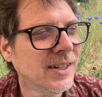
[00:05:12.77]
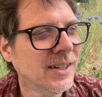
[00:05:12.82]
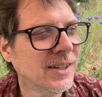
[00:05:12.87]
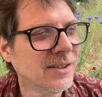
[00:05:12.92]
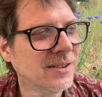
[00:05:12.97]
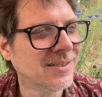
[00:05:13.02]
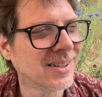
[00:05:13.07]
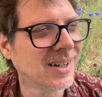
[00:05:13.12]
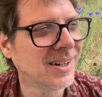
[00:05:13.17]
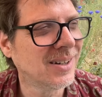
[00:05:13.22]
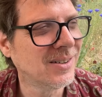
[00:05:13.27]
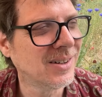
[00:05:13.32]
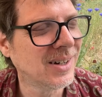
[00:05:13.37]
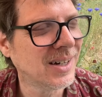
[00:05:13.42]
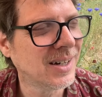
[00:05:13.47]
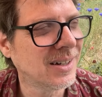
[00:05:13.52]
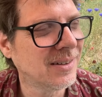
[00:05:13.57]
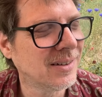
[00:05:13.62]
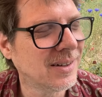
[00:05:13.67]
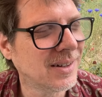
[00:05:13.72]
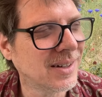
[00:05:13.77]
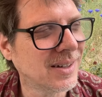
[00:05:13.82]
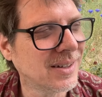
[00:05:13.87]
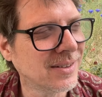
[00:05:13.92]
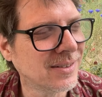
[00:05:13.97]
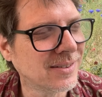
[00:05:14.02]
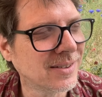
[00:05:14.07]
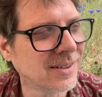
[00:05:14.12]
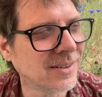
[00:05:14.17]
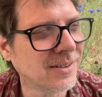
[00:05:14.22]
So
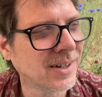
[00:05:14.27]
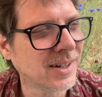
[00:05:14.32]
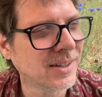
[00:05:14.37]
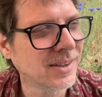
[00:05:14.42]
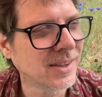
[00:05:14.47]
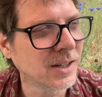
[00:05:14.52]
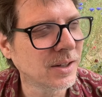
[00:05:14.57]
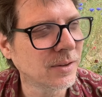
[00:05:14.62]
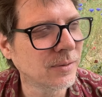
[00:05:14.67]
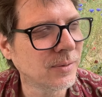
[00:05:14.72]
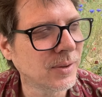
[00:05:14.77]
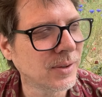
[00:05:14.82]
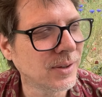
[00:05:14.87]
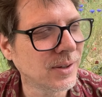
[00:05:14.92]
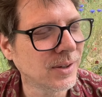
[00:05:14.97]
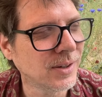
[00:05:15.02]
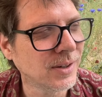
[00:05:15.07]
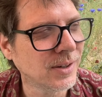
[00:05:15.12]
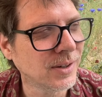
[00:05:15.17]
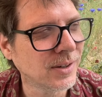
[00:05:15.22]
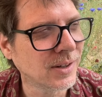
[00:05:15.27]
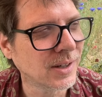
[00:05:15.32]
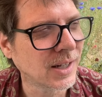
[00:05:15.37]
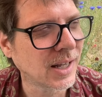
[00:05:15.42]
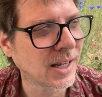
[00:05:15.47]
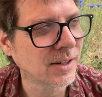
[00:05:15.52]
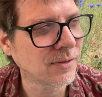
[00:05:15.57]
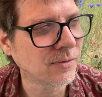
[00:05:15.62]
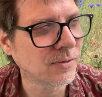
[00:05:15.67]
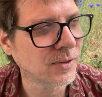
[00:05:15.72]
I think of the
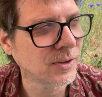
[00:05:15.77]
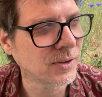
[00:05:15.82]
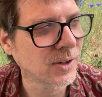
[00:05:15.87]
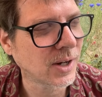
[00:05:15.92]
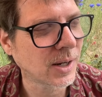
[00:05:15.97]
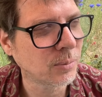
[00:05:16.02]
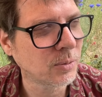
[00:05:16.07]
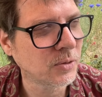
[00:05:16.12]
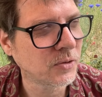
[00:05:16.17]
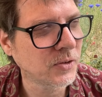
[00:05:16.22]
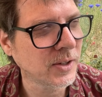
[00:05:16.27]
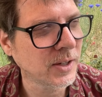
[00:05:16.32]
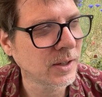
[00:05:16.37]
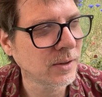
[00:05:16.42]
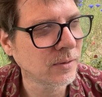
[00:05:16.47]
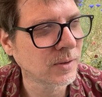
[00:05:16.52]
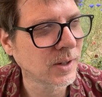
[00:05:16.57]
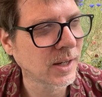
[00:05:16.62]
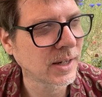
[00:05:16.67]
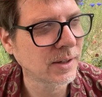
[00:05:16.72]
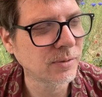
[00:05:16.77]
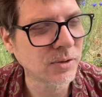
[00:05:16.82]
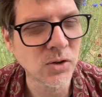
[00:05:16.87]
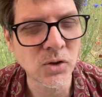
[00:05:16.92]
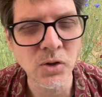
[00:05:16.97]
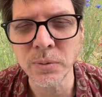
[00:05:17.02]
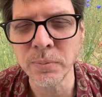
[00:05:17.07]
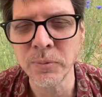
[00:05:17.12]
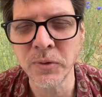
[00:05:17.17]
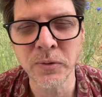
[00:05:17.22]
life, and I was thinking of life in
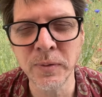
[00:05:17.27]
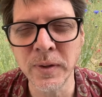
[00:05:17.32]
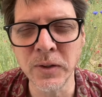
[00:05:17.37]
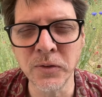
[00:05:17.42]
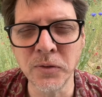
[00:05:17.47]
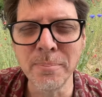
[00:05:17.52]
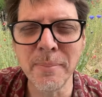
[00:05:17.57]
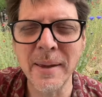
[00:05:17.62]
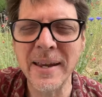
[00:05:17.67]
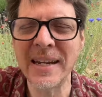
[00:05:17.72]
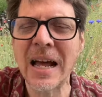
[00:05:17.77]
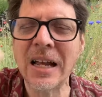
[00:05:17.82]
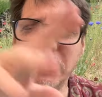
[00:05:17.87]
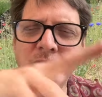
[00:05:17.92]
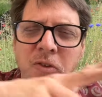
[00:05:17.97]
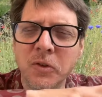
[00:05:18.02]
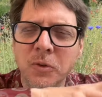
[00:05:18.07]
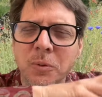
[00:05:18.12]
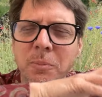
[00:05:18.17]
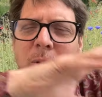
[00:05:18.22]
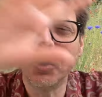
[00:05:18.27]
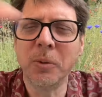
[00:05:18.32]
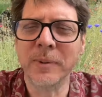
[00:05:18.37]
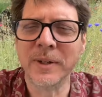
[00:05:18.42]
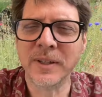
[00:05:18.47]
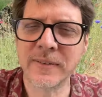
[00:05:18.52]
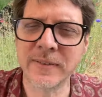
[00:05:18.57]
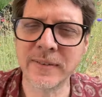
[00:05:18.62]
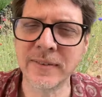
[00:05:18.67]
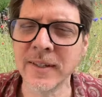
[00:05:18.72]
terms of these medatsu
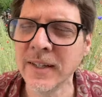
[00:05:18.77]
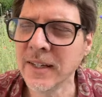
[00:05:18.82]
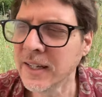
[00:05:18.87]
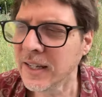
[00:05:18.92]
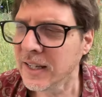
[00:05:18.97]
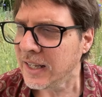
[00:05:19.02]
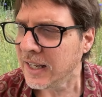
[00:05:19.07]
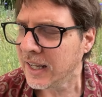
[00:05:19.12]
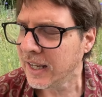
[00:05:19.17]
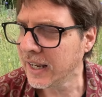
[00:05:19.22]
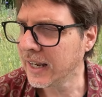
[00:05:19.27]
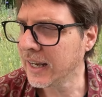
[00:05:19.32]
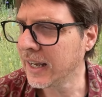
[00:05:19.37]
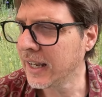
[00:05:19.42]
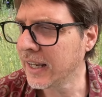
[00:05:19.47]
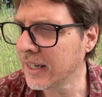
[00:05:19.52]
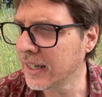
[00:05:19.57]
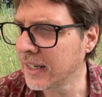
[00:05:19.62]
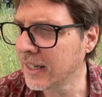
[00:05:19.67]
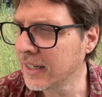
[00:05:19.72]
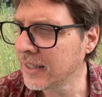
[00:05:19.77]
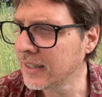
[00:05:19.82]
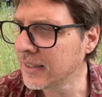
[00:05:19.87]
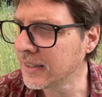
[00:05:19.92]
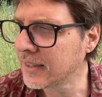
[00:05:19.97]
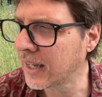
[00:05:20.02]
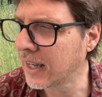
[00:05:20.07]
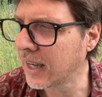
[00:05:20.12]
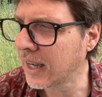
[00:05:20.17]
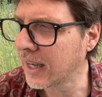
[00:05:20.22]
moments,
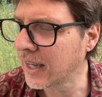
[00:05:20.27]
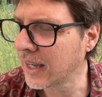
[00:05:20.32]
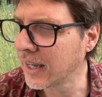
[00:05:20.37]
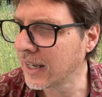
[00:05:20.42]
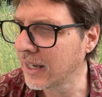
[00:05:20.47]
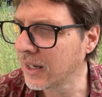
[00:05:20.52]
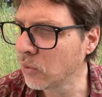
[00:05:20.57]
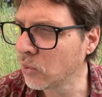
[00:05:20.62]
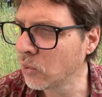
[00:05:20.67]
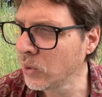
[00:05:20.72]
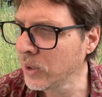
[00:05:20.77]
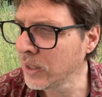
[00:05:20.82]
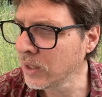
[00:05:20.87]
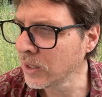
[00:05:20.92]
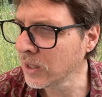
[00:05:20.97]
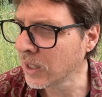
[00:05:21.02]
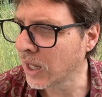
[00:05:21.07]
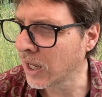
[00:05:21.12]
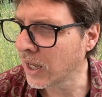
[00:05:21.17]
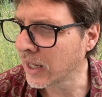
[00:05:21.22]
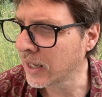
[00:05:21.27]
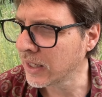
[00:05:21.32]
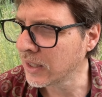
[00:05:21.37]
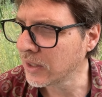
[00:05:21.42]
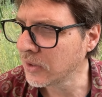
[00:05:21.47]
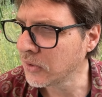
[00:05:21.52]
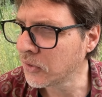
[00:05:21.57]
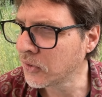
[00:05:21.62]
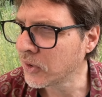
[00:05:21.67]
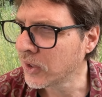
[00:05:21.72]
and I
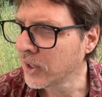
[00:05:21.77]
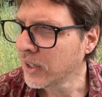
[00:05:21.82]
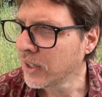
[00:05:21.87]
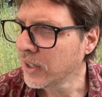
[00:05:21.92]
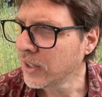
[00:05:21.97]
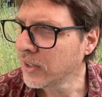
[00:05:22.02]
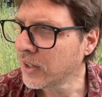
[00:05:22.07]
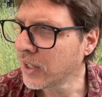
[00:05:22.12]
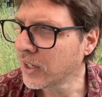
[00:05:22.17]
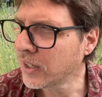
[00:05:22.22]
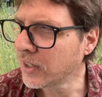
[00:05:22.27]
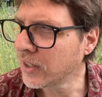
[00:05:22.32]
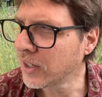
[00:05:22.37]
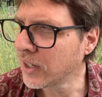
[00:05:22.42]
realized that,